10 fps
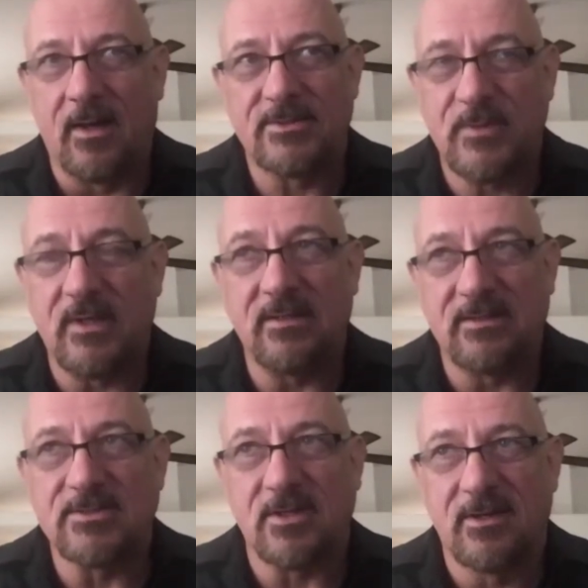sweetie,
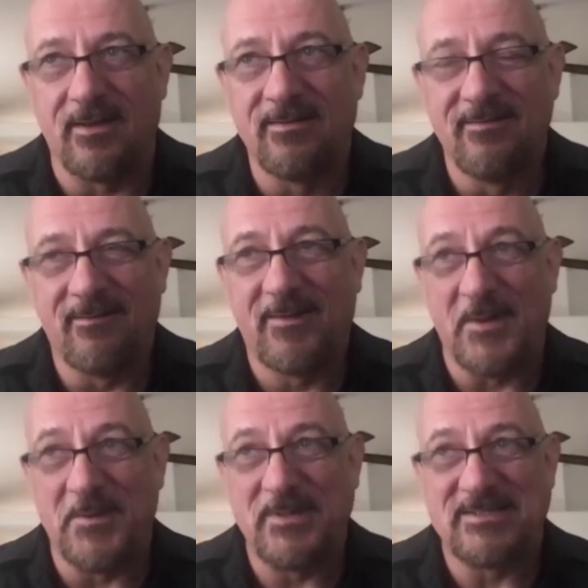things are
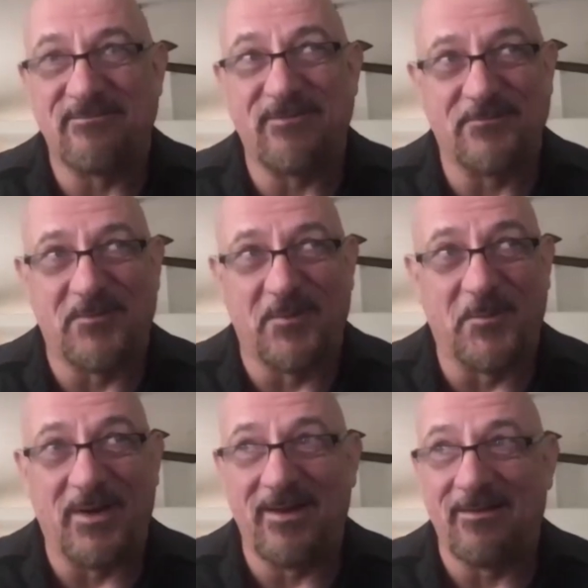going to be different for a while.